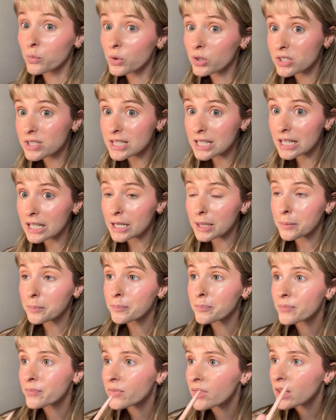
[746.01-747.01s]
see.
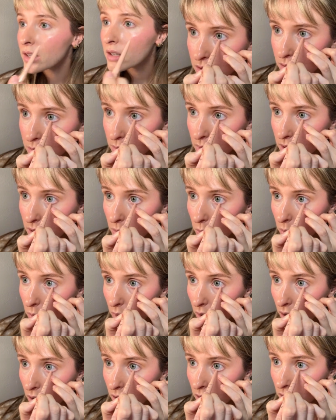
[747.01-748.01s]
Do my
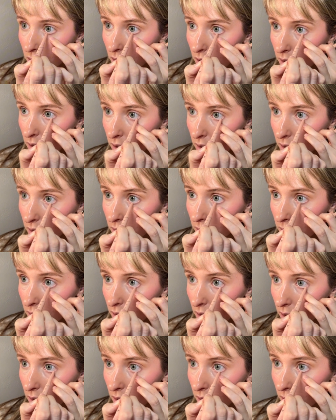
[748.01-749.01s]
waterline, I
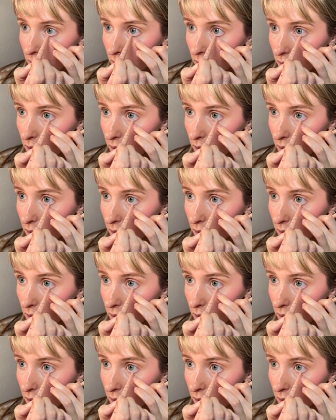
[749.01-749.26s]
think.